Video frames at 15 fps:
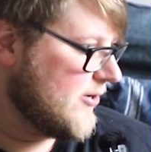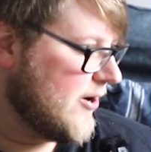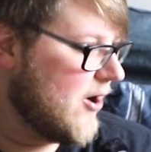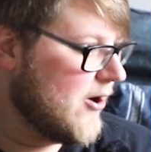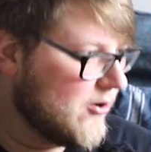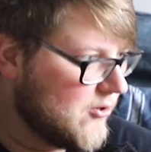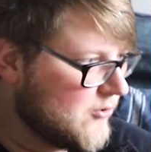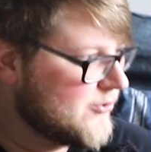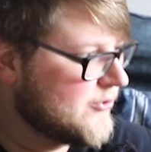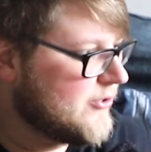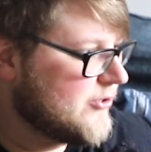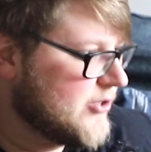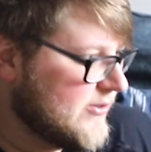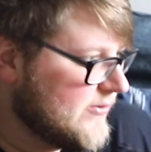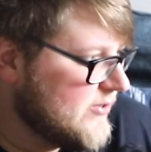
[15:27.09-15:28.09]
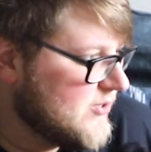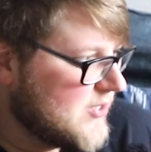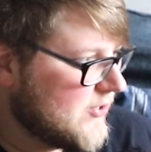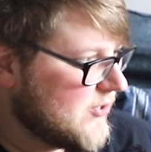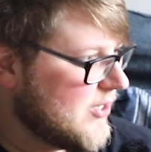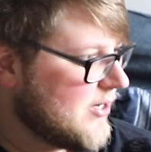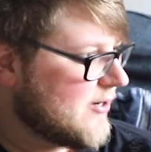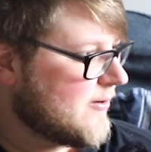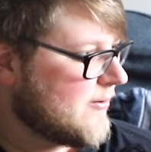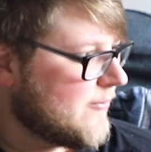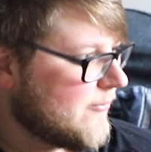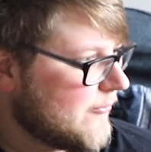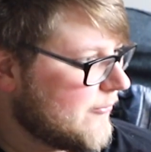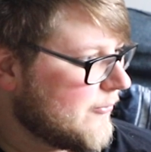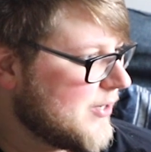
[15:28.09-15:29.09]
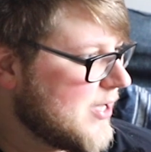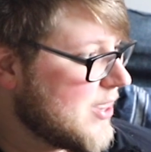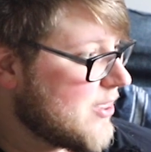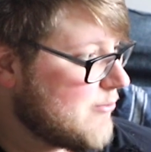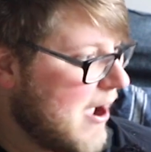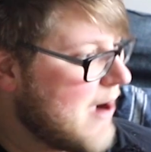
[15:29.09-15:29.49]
there are golden retrievers out there with